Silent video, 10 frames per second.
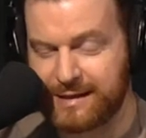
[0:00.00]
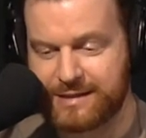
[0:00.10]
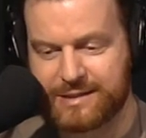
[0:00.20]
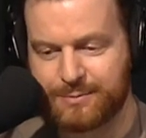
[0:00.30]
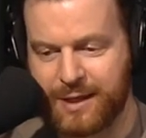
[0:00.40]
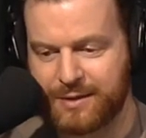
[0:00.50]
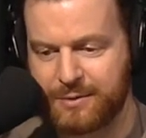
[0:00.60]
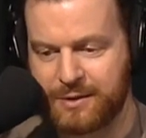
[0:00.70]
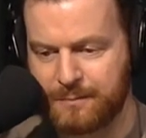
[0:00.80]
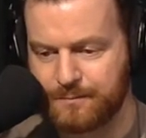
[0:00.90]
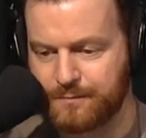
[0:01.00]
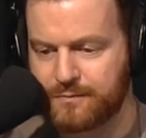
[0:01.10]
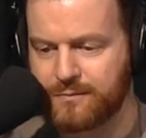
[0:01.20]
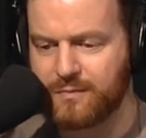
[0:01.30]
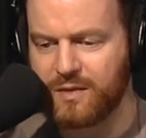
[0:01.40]
against the black community.
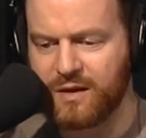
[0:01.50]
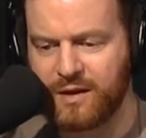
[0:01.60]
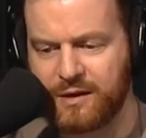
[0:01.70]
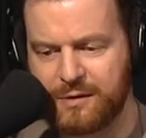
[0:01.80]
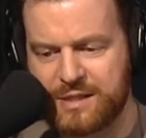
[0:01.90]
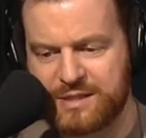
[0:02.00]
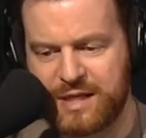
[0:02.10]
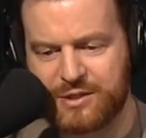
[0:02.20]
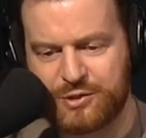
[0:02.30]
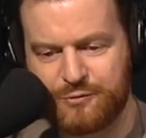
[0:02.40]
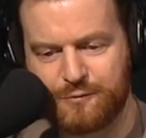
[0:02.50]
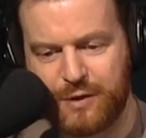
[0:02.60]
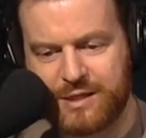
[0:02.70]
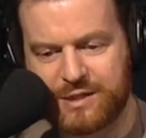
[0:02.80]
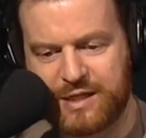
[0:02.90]
Eric set two
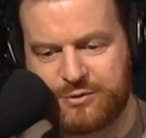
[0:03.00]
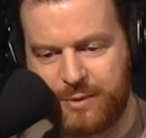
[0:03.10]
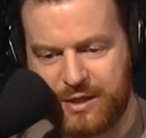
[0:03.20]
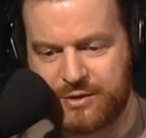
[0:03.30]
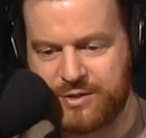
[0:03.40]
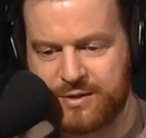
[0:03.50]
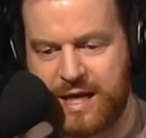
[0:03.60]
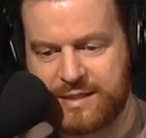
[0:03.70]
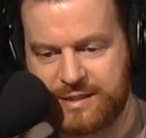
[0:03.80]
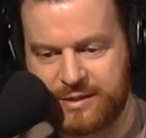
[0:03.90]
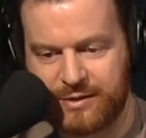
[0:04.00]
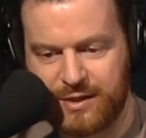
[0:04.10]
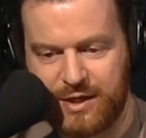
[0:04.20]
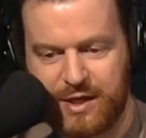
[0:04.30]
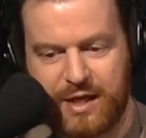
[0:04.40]
franchise records last year
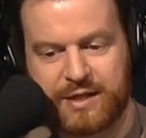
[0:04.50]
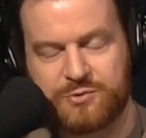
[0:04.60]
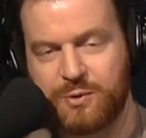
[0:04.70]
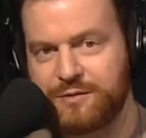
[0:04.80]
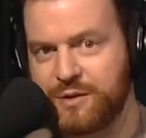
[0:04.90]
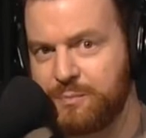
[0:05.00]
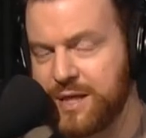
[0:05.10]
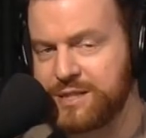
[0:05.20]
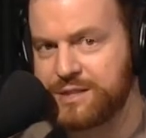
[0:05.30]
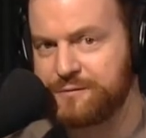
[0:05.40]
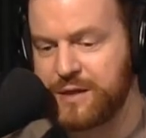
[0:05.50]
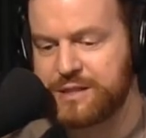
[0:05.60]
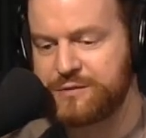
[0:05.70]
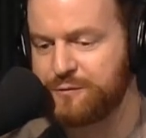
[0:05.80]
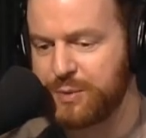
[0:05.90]
and is one of the best
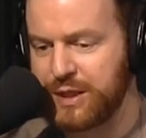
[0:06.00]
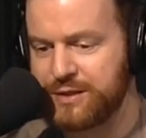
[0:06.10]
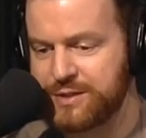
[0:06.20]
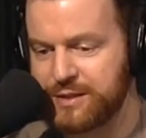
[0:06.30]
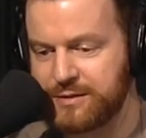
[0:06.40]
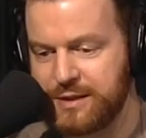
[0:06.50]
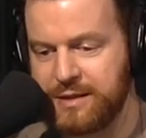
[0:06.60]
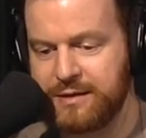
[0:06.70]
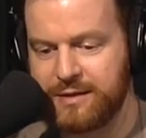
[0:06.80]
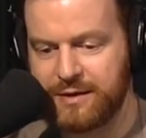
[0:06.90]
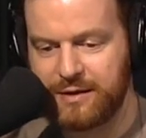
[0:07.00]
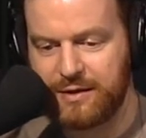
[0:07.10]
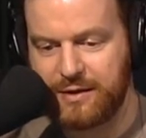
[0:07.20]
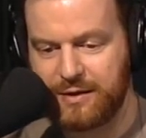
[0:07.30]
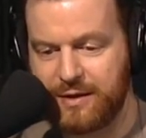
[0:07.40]
defensive players in the league.
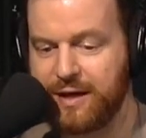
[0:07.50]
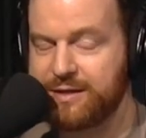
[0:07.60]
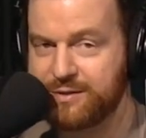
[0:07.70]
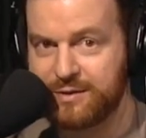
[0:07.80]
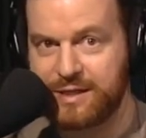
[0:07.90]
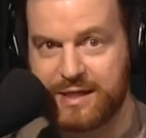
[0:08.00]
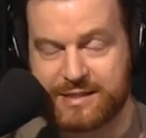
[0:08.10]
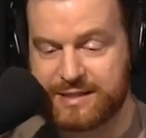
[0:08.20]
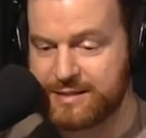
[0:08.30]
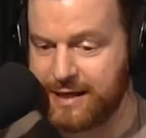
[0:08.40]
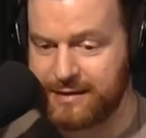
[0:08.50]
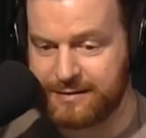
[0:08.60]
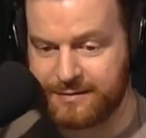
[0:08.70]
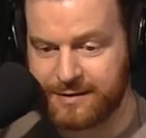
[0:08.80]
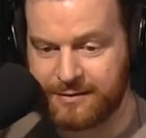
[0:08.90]
Actually, I guess he's not
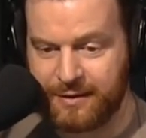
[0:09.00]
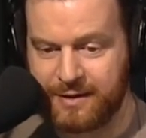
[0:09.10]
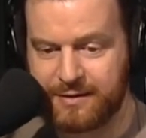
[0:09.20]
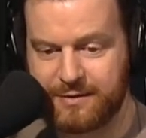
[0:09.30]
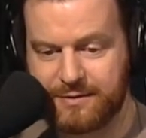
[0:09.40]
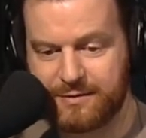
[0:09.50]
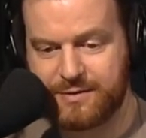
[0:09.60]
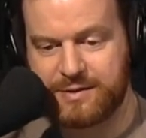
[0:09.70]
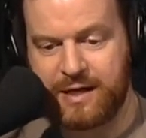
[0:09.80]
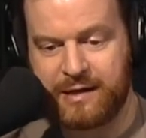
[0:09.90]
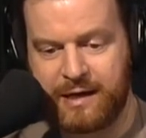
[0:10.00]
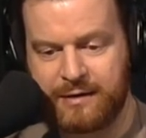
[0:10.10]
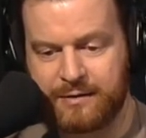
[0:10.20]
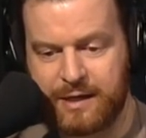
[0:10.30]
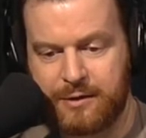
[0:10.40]
in the league, right? He's not
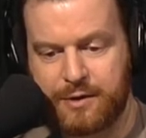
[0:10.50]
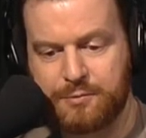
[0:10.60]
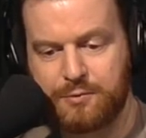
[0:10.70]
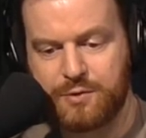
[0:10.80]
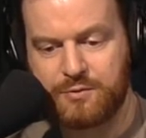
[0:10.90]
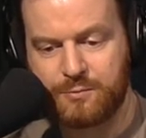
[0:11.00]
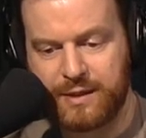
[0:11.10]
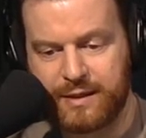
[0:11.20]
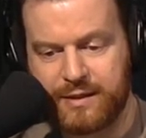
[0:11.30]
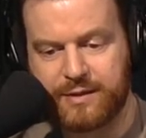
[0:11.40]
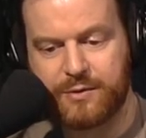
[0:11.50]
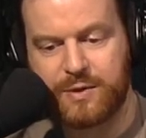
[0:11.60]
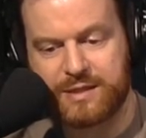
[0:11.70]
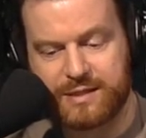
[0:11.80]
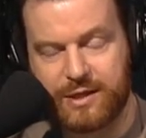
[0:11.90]
hired. Eric Reid
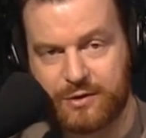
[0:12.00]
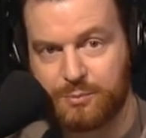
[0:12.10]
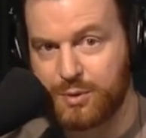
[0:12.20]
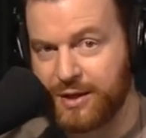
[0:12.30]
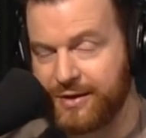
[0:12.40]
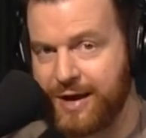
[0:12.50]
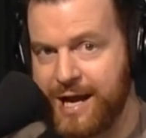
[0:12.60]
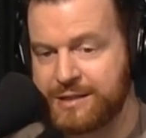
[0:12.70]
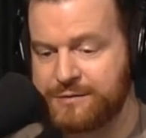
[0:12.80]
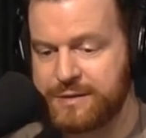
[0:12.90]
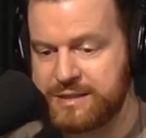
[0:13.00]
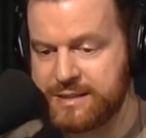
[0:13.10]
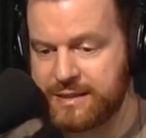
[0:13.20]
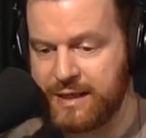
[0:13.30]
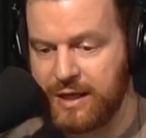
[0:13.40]
is another player activist